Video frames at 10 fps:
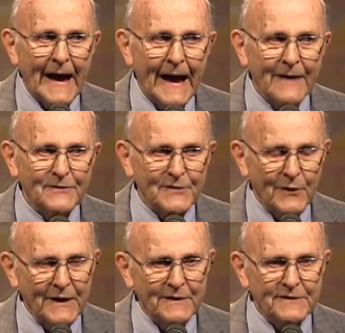And so
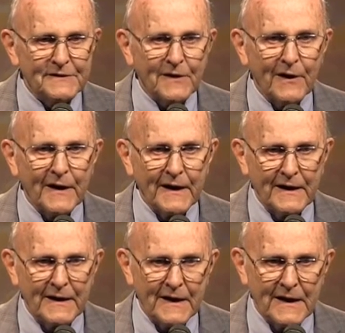he
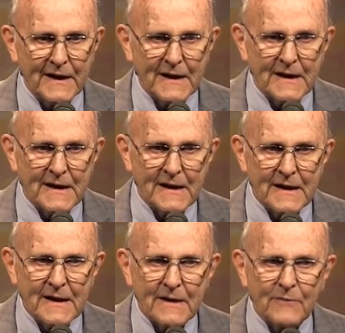started
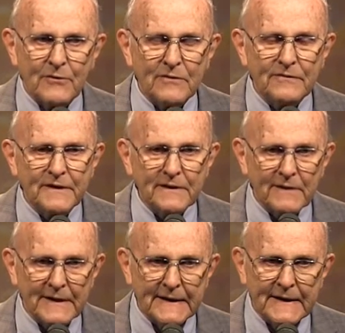
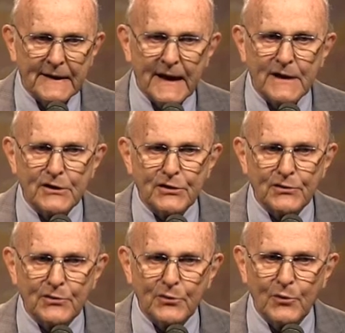revealing
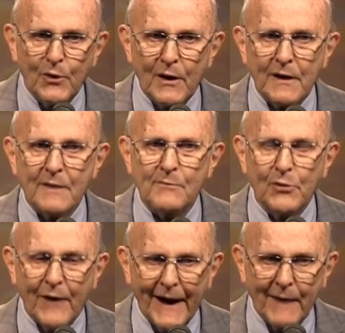to
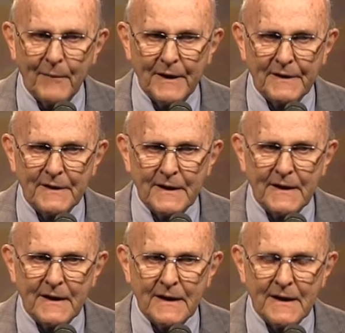Muhammad
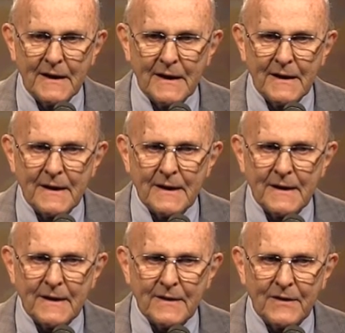
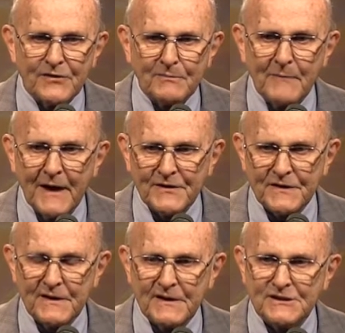this
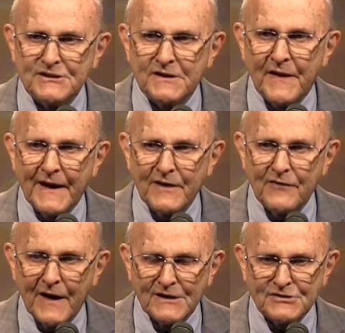message that
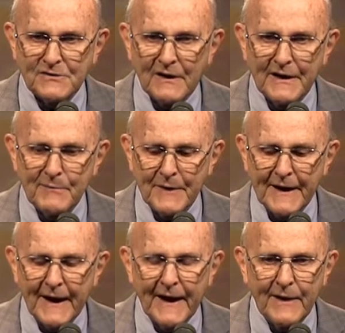eventually
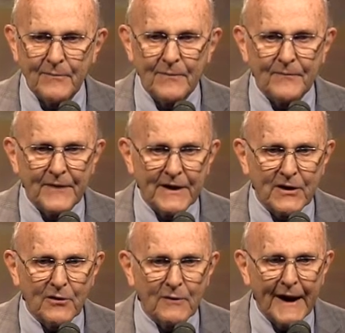became the
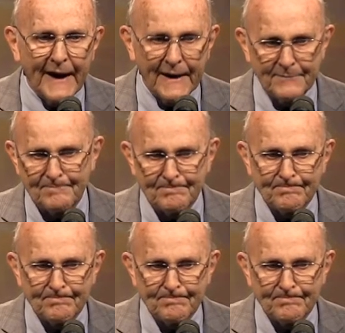Quran.